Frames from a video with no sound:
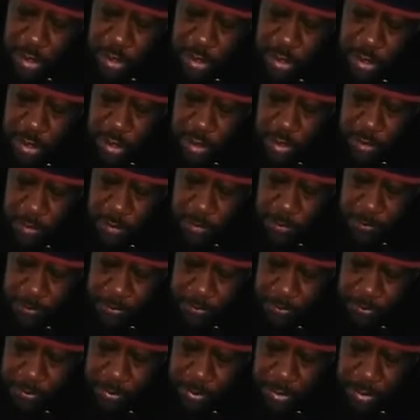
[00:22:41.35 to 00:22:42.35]
ago.
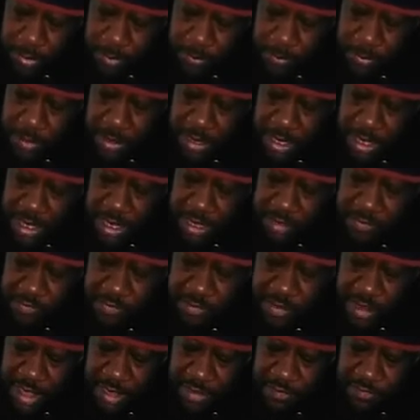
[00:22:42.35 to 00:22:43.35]
But
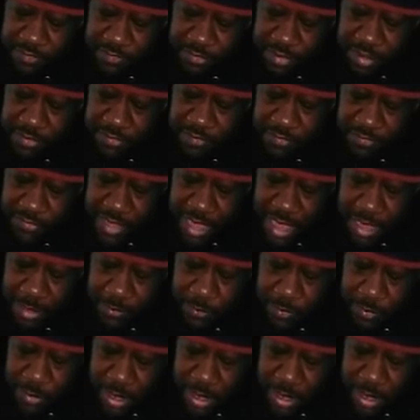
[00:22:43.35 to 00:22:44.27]
each day since that